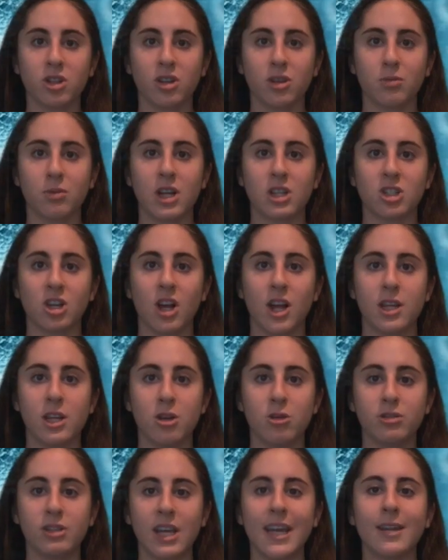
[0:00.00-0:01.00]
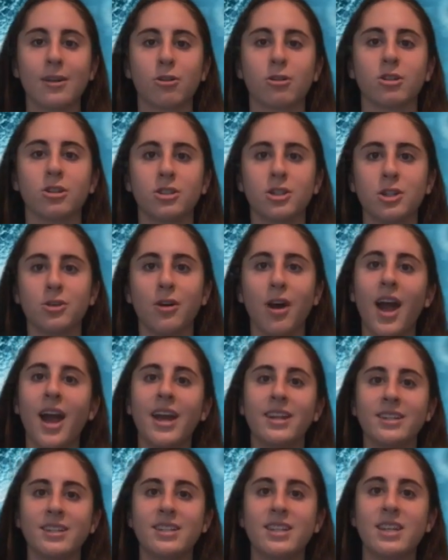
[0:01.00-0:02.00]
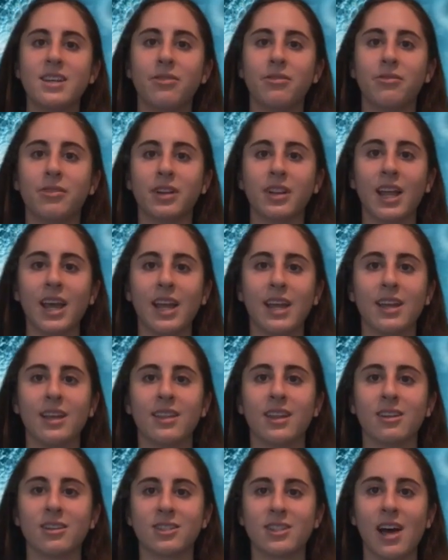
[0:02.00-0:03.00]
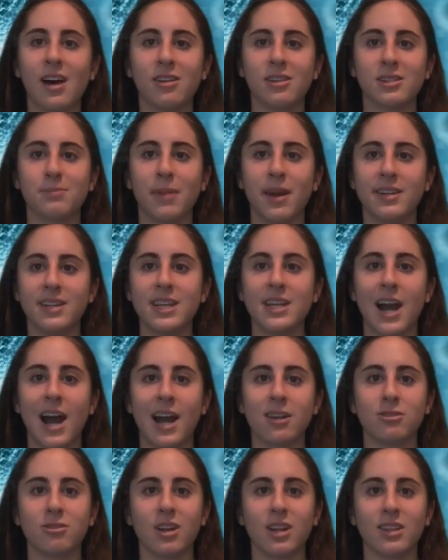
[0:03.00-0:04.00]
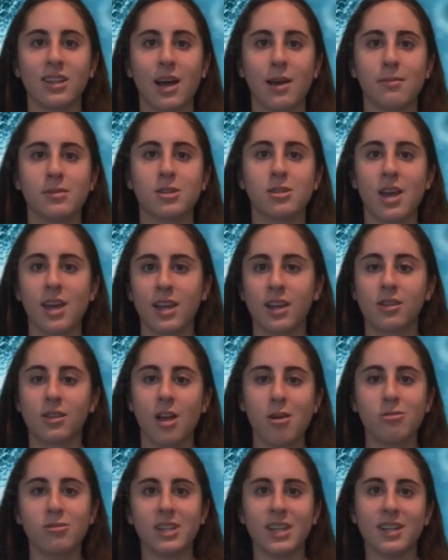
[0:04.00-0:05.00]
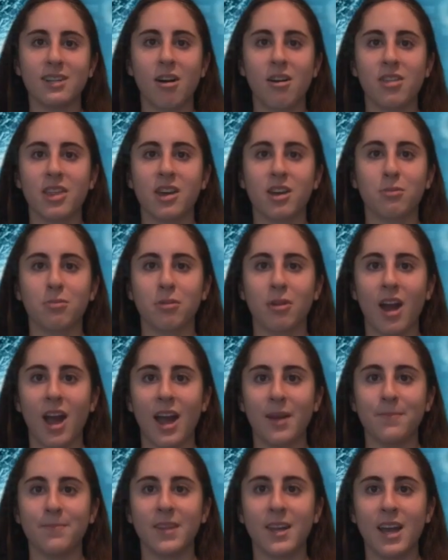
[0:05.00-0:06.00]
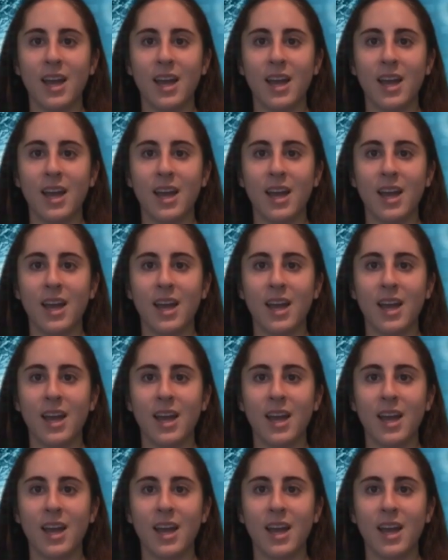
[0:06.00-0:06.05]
trigger pressure and use it in order to deflate their cells by dehydrating them so they can close in on their prey.